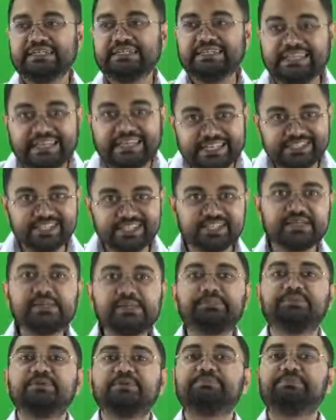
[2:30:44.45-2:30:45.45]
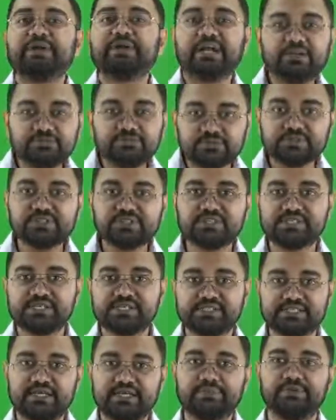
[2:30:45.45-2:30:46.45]
diligently prepared for this
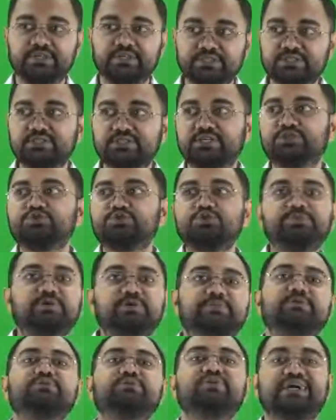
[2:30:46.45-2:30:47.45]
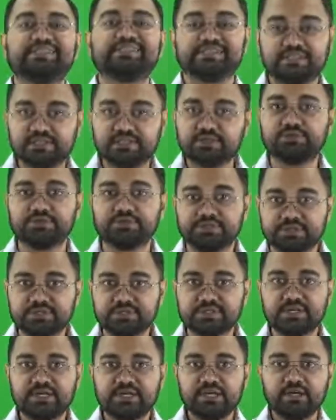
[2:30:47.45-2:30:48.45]
examination, they should be able to answer the
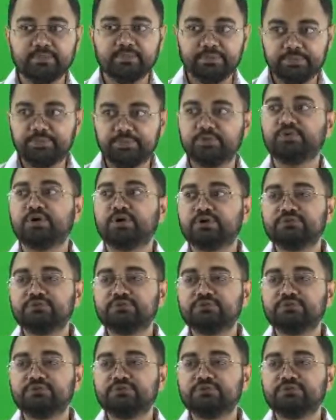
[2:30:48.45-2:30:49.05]
questions. People